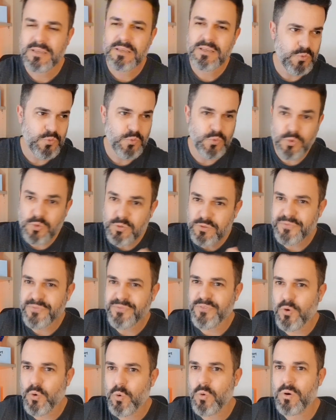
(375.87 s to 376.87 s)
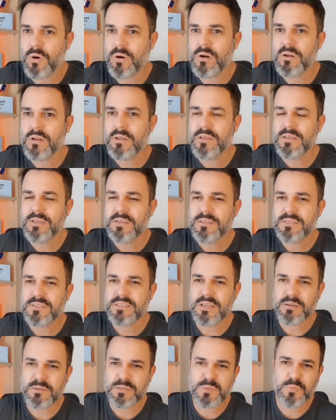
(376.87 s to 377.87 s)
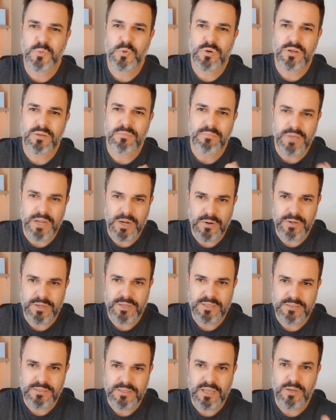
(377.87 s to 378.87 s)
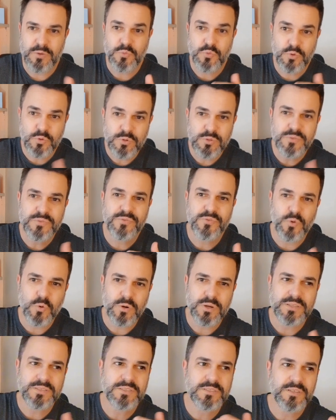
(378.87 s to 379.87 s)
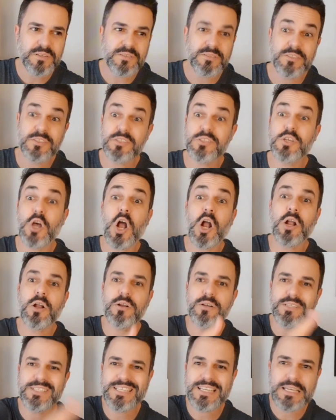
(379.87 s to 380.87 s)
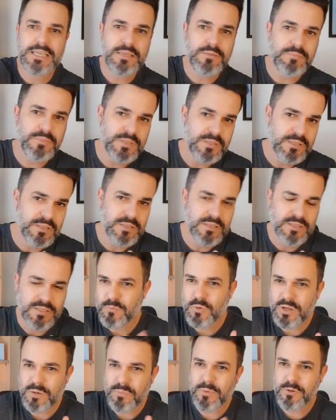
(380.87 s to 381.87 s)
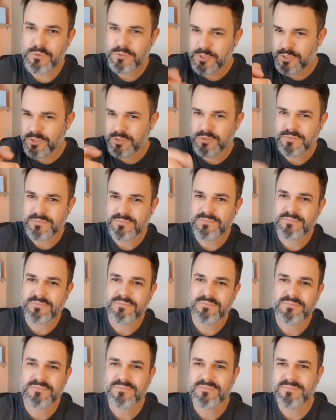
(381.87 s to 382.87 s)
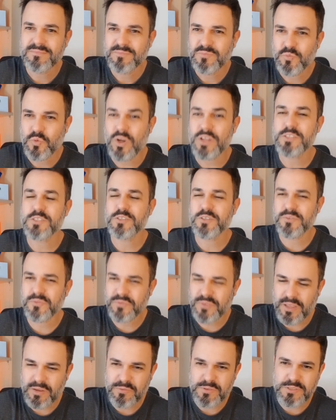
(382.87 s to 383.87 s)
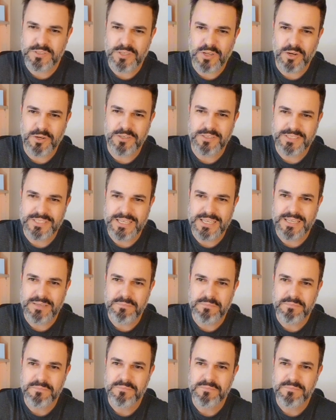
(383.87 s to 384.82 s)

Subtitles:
Root for sounds more American. I root for a certain soccer team. What about you? What's your favorite soccer team?